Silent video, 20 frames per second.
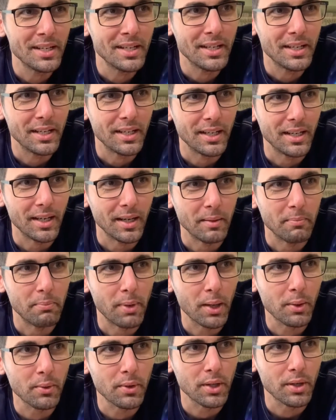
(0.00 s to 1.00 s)
a bung
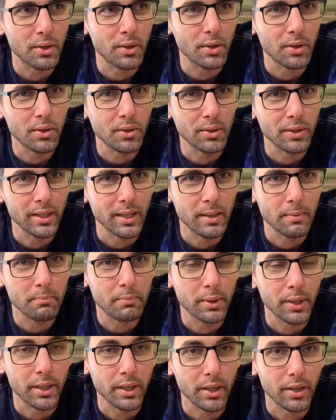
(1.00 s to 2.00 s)
with a hole, and put
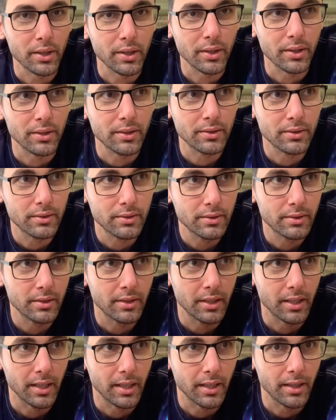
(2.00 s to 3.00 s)
your
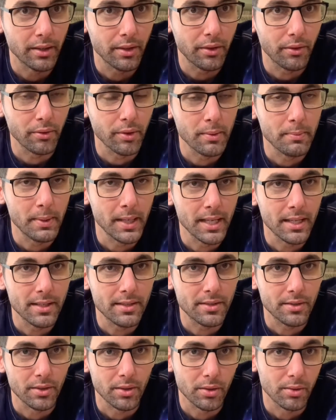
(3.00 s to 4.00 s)
3-piece
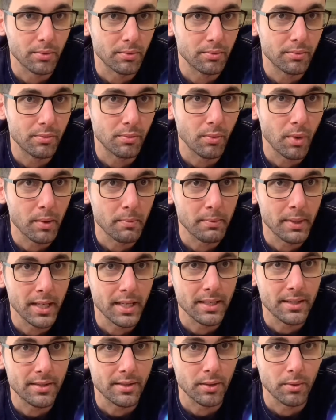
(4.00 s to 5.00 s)
or 1-piece
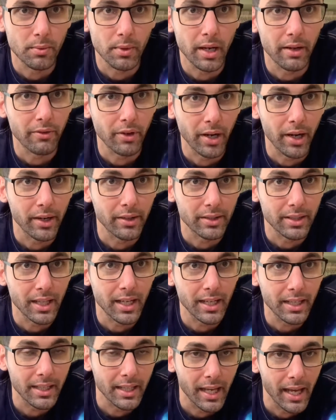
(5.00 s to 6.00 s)
or whatever airlock
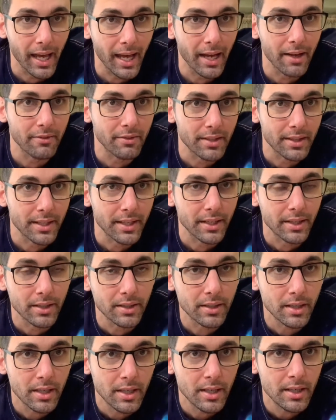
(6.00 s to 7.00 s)
you have in there.
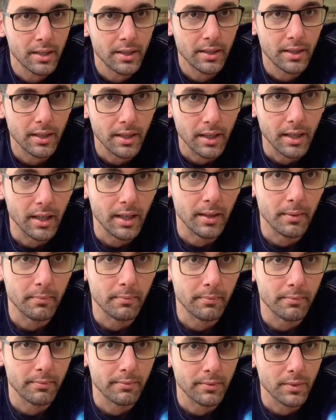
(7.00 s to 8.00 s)

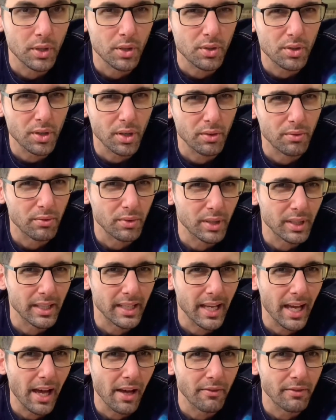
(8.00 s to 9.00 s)
You shouldn't really
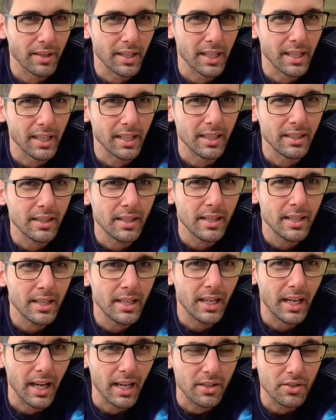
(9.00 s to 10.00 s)
have any
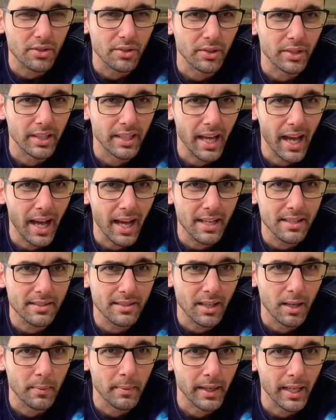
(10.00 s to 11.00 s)
extra gas
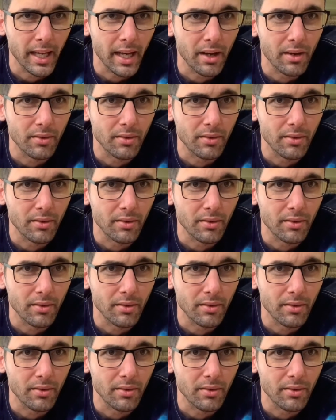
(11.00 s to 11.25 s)
coming out.